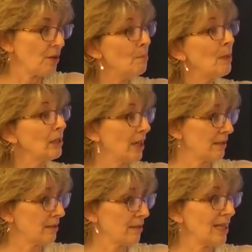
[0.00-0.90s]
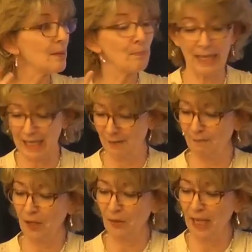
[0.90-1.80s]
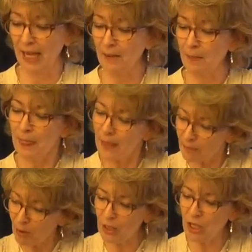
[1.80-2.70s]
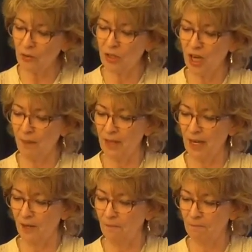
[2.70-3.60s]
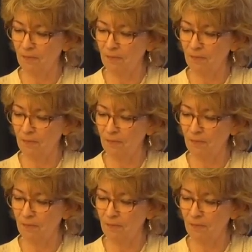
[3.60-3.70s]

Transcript: Billions, that's a B, okay? But we don't stop there.